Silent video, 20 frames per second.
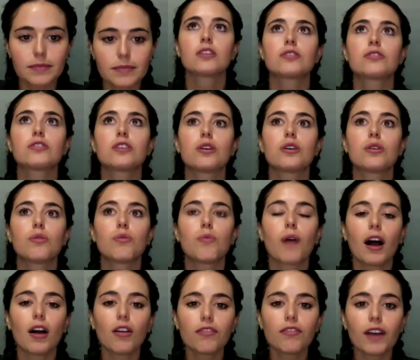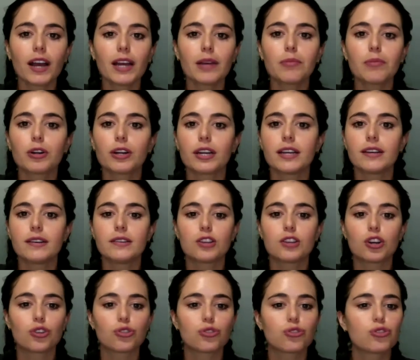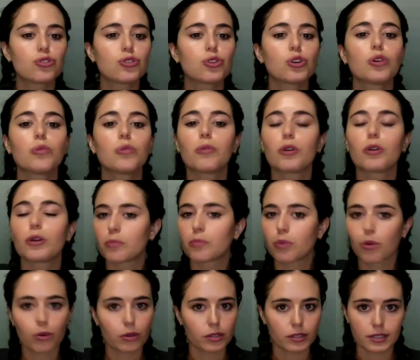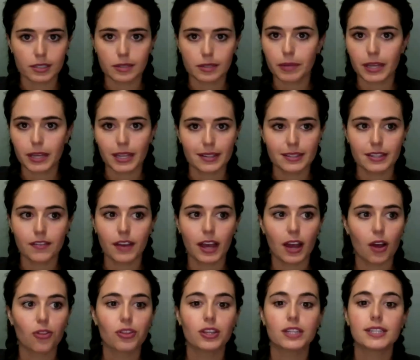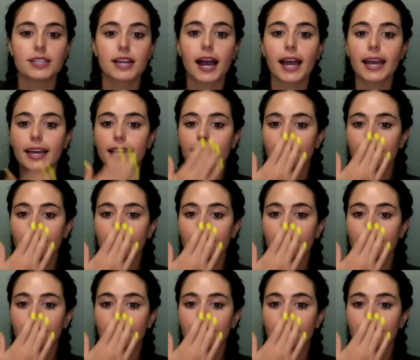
So while fiber is a super important piece of a healthy diet,